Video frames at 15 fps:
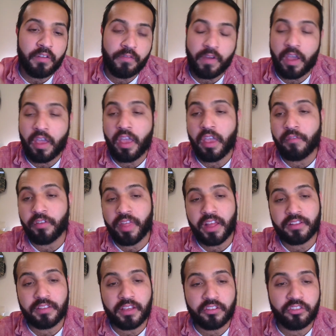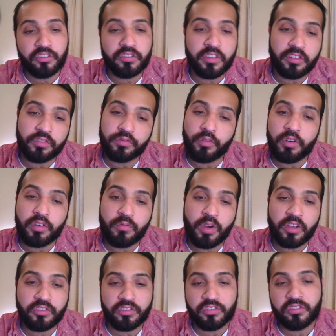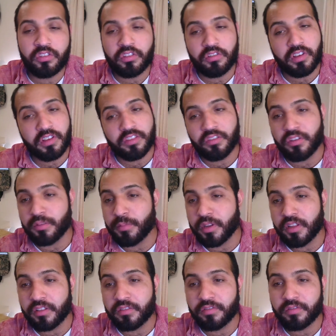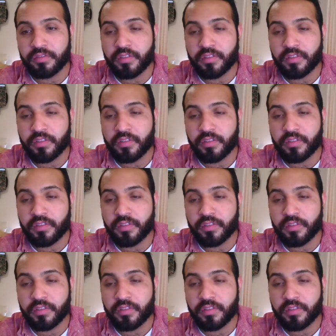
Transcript: And for that section, there's 40 questions. You get 30 minutes